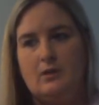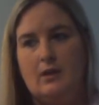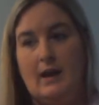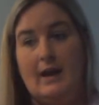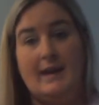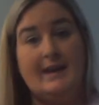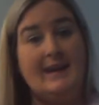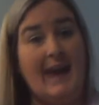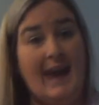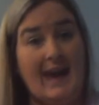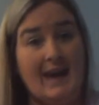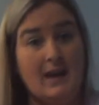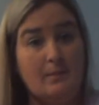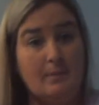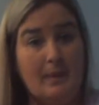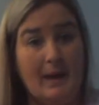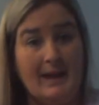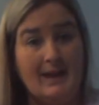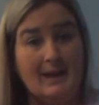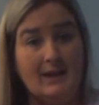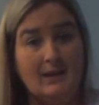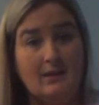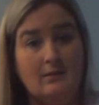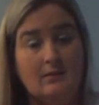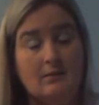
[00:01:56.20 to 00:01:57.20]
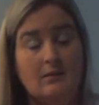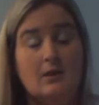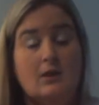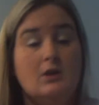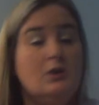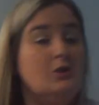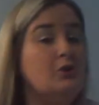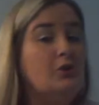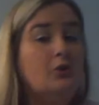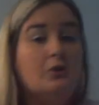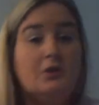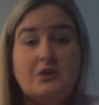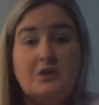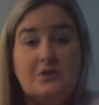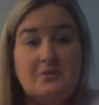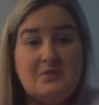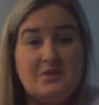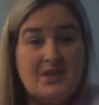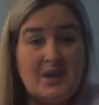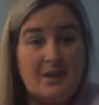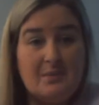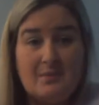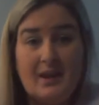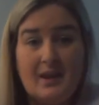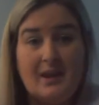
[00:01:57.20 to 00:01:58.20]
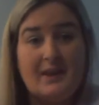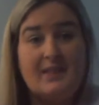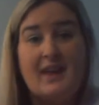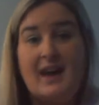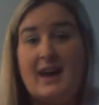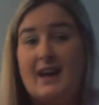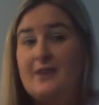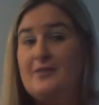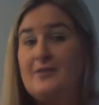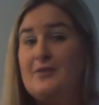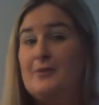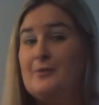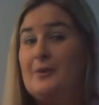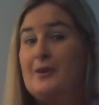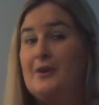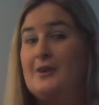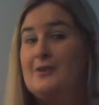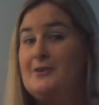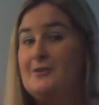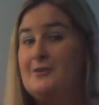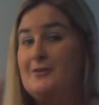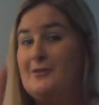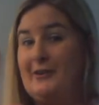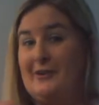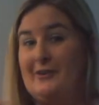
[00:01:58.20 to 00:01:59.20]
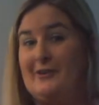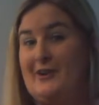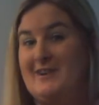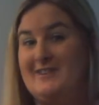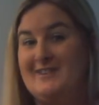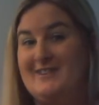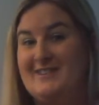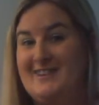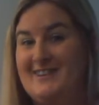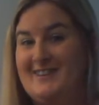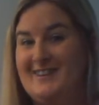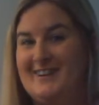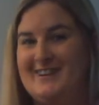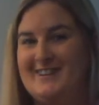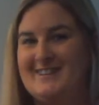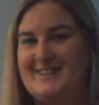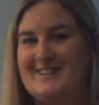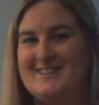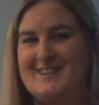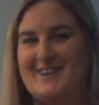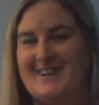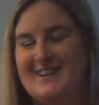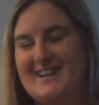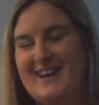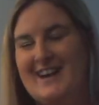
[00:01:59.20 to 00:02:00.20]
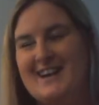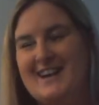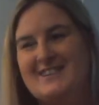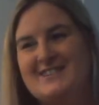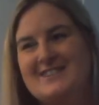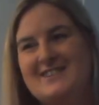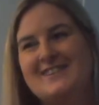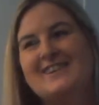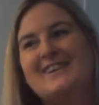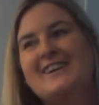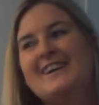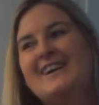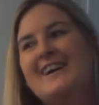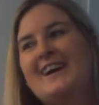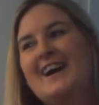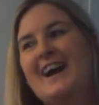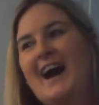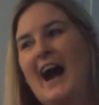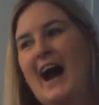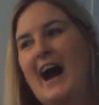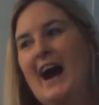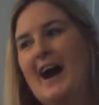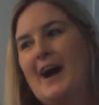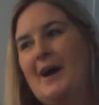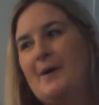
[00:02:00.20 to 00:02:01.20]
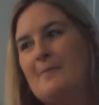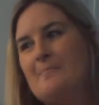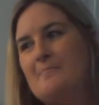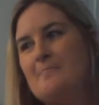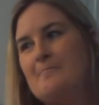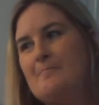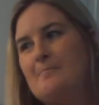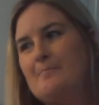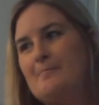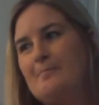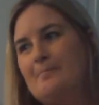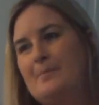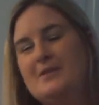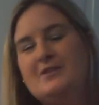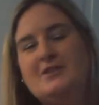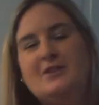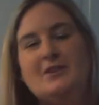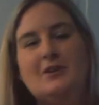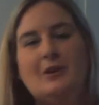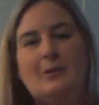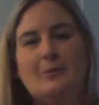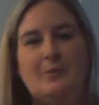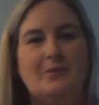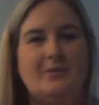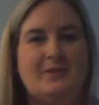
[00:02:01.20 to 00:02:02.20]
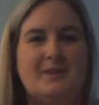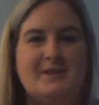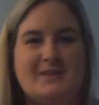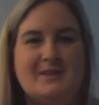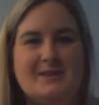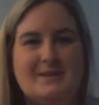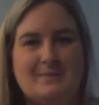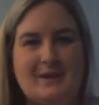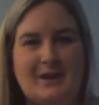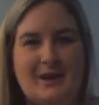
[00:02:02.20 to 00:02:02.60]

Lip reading: cake pan. You could do something like that if you want to do a crazy looking sun catcher. But you don't want these to